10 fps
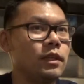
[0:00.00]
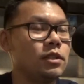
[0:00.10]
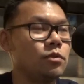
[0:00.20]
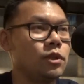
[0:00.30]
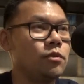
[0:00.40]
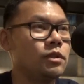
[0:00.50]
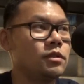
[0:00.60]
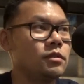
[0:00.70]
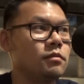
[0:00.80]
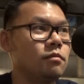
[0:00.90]
things where you
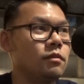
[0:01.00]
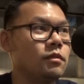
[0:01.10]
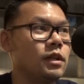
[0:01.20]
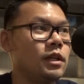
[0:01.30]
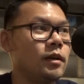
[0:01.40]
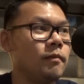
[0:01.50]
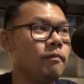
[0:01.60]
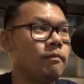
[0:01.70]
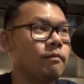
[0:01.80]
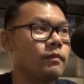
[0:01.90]
just
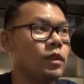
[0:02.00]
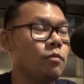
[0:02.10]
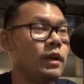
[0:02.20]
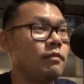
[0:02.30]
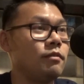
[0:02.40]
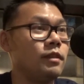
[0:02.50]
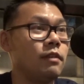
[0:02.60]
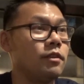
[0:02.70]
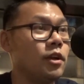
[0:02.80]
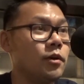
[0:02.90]
you may have
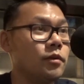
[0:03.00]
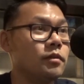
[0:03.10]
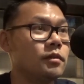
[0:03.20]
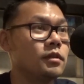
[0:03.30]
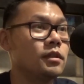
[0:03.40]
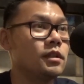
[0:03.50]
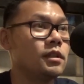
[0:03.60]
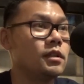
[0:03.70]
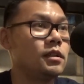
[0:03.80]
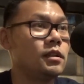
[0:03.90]
never known,
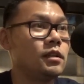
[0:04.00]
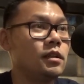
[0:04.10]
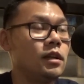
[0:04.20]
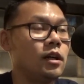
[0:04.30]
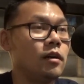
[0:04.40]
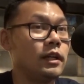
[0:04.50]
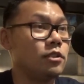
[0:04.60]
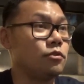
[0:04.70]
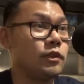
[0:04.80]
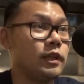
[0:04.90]
and
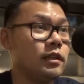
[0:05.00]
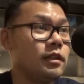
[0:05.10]
it's free.